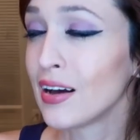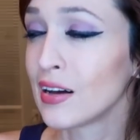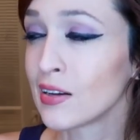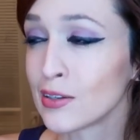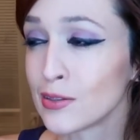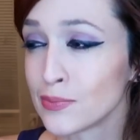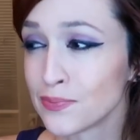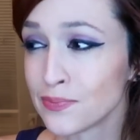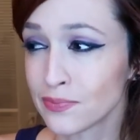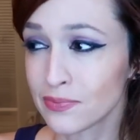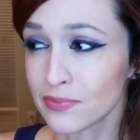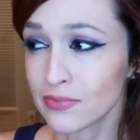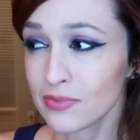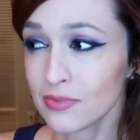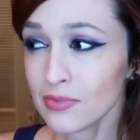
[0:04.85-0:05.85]

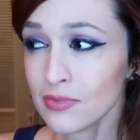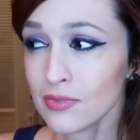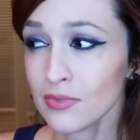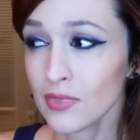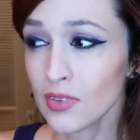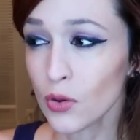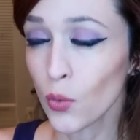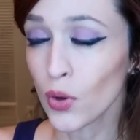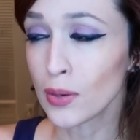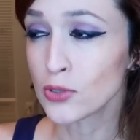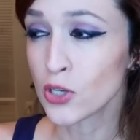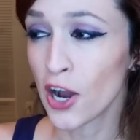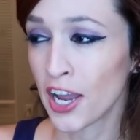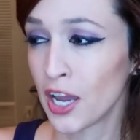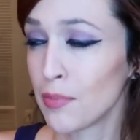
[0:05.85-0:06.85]
What I'm
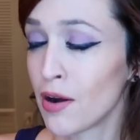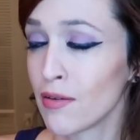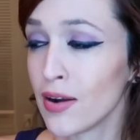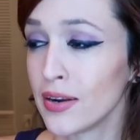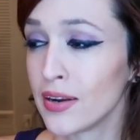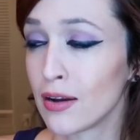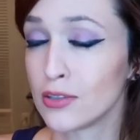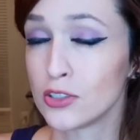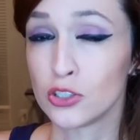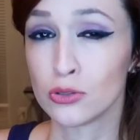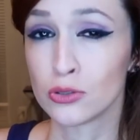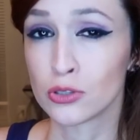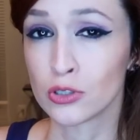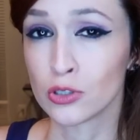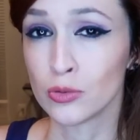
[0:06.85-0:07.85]
talking about right now is
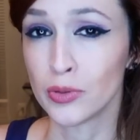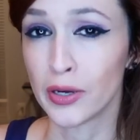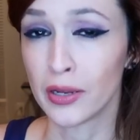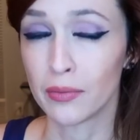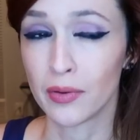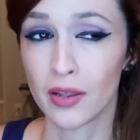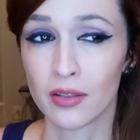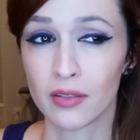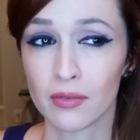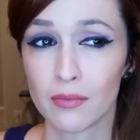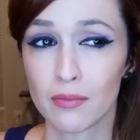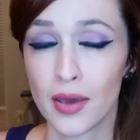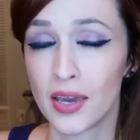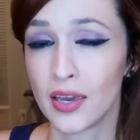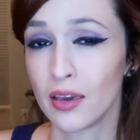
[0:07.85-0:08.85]
YouTube and
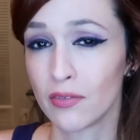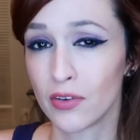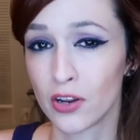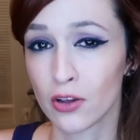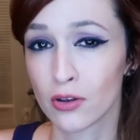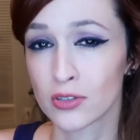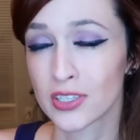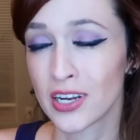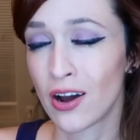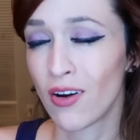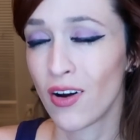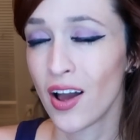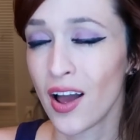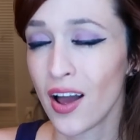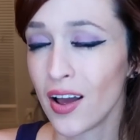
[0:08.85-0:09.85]
making videos. Now,